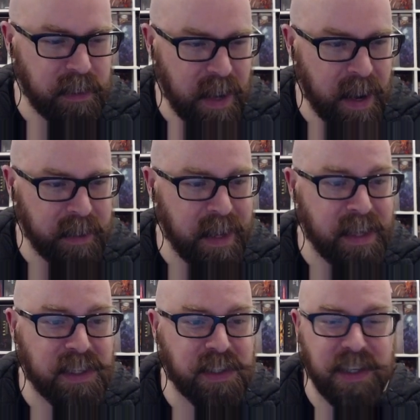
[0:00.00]
add a
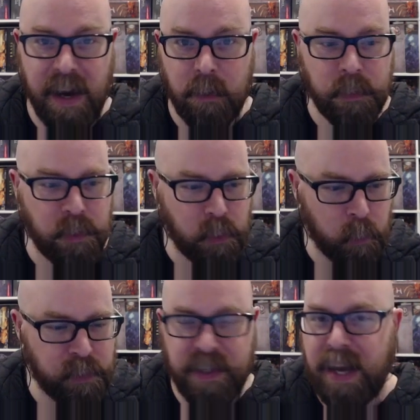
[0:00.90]
sound
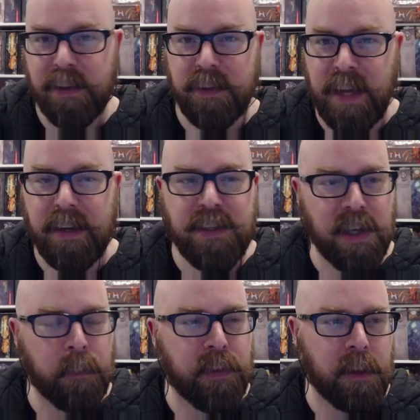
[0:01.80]
source. That is
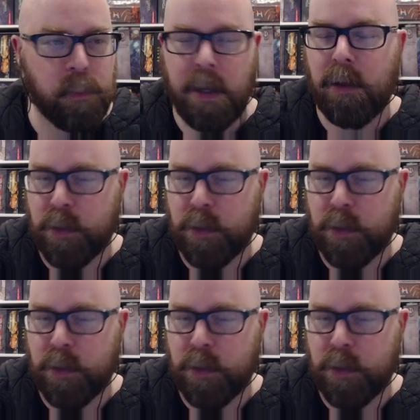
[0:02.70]
something that is